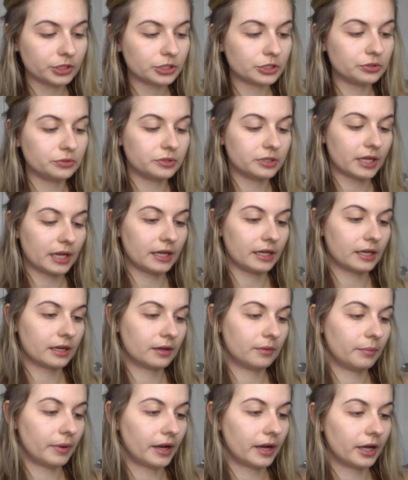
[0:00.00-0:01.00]
to take
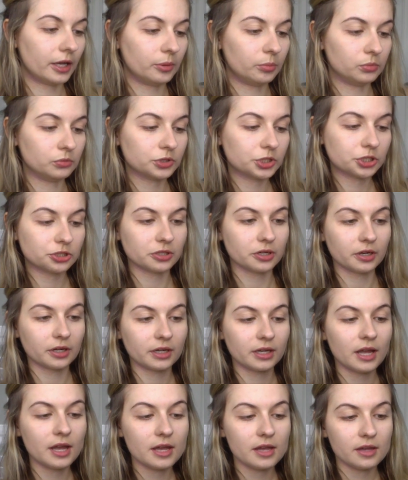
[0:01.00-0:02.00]
my Moodstruck
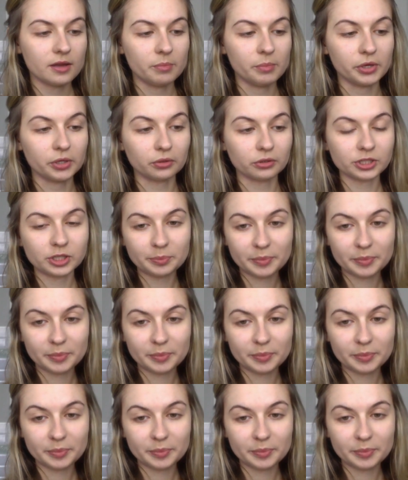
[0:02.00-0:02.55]
Minerals